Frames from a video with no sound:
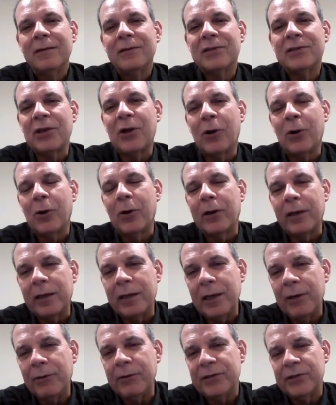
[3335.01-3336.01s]
So
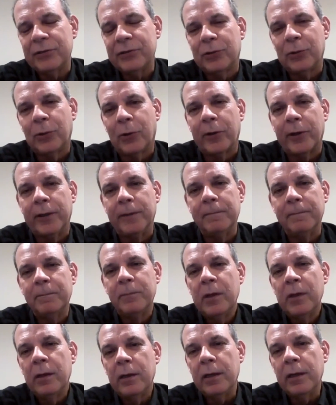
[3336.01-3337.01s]
here's the story.
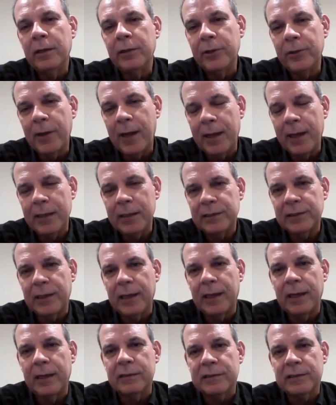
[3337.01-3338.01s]
In the United
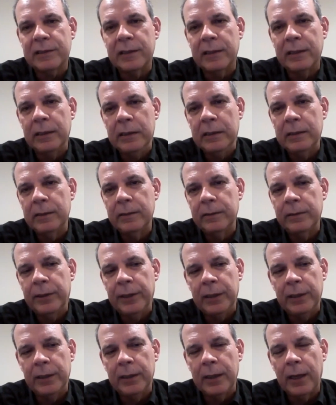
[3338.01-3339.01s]
States,
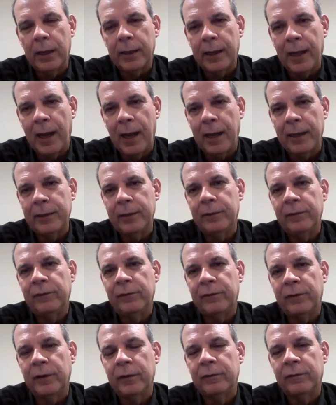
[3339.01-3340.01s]
the
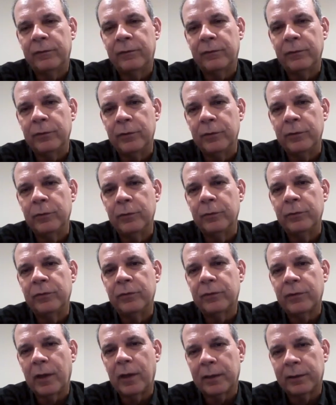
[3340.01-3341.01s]
guidance is to
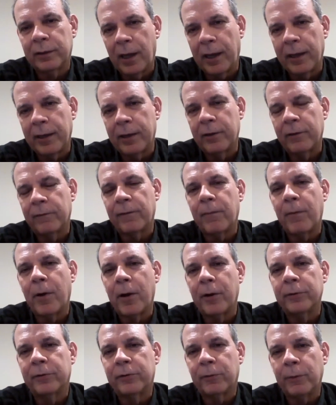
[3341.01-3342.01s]
use a titer of
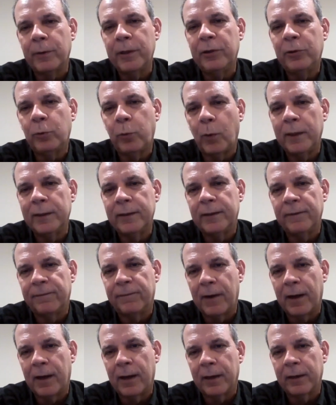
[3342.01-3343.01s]
about
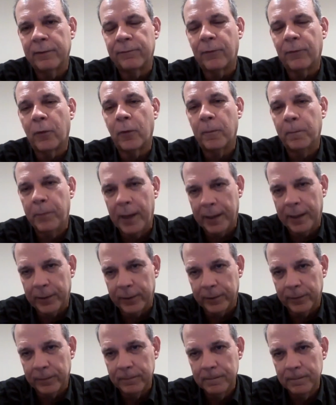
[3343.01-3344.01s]
325 or
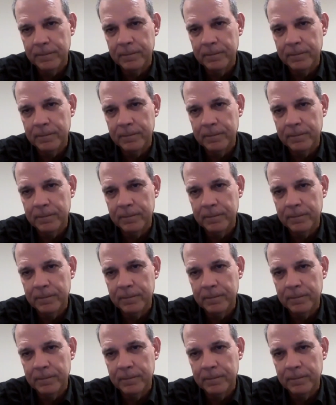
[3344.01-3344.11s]
better.